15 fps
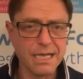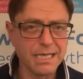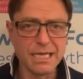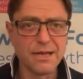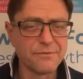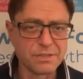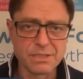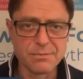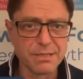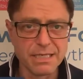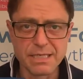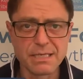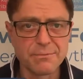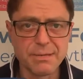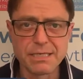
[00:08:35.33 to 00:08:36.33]

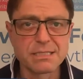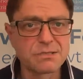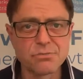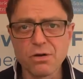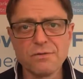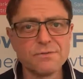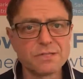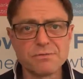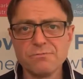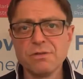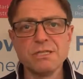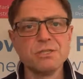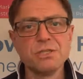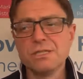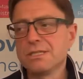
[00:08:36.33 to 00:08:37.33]
inevitably a competitor
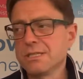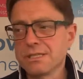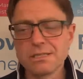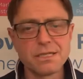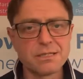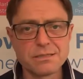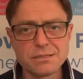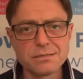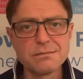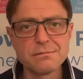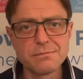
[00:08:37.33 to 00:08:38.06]
overreaches and